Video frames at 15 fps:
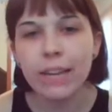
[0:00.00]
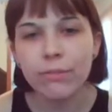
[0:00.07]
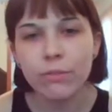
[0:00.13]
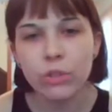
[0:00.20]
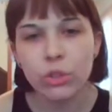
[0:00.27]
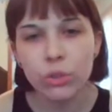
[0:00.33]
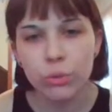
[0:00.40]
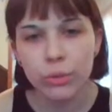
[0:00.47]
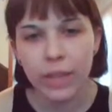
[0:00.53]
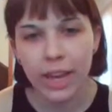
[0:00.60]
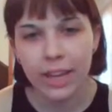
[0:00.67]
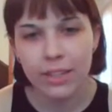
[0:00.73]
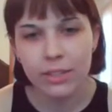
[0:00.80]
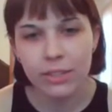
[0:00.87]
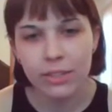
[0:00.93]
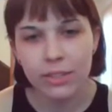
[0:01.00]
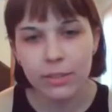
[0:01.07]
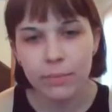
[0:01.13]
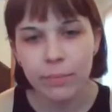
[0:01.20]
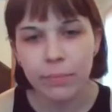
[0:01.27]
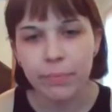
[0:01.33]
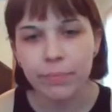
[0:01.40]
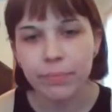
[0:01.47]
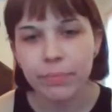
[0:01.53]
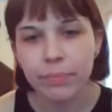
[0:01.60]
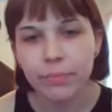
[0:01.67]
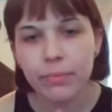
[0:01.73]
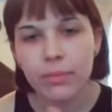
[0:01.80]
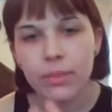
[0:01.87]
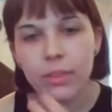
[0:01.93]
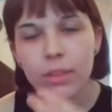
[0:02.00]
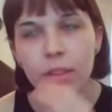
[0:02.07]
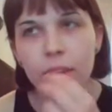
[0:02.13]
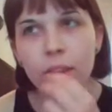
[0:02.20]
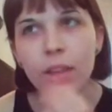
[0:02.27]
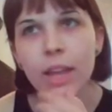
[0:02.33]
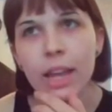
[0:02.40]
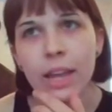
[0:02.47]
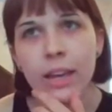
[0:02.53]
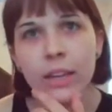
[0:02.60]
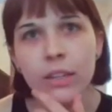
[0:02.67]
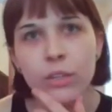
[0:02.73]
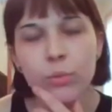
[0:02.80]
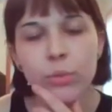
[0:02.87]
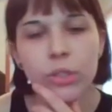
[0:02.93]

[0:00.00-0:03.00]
have 2 cats and was